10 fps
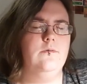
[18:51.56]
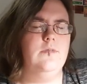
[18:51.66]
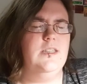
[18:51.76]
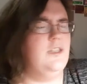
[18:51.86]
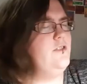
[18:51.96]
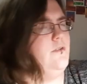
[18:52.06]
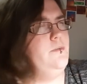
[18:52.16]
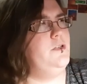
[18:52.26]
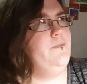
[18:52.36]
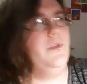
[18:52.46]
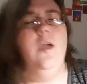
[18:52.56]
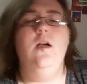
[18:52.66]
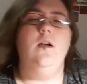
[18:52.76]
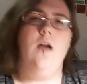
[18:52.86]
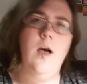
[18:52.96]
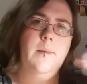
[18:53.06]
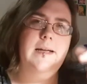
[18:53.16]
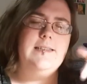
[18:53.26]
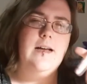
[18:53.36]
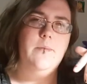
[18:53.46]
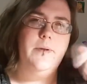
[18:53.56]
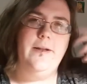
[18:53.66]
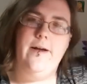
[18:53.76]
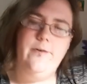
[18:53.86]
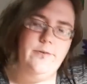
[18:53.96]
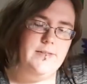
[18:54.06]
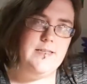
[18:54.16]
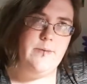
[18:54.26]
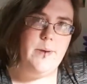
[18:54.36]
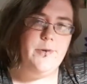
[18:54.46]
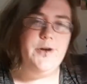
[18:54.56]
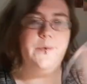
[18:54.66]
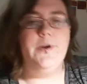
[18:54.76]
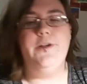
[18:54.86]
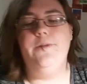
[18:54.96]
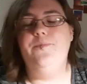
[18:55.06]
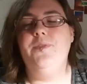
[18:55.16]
Comment down below. Let's get my brain to work.